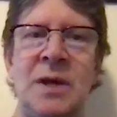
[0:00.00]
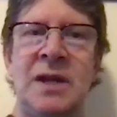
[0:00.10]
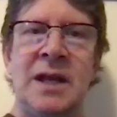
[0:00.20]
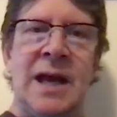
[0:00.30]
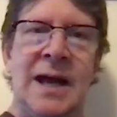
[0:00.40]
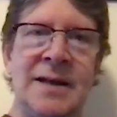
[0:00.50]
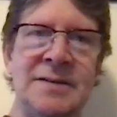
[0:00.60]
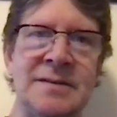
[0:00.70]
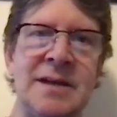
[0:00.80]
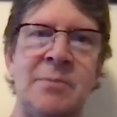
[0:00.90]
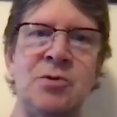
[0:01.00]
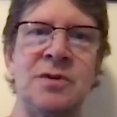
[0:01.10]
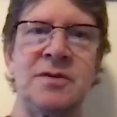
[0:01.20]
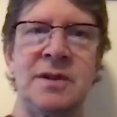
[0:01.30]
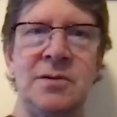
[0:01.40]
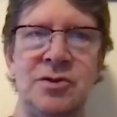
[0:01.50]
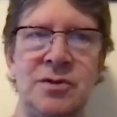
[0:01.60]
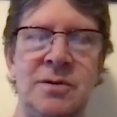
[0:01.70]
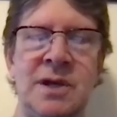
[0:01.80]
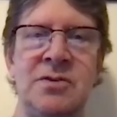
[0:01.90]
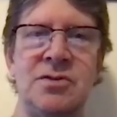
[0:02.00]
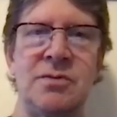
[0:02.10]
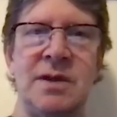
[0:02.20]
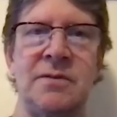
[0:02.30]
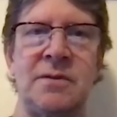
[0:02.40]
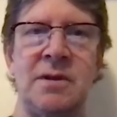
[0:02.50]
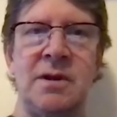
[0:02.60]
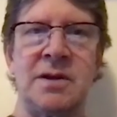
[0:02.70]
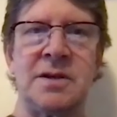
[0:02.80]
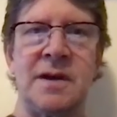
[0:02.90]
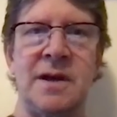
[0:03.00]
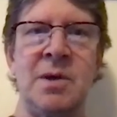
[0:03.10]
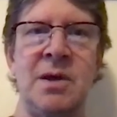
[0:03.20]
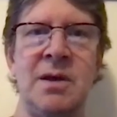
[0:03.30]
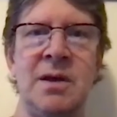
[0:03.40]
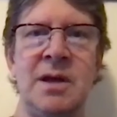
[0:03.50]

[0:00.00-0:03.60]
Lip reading: sweetening gas, capturing CO2 and H2S for a long time.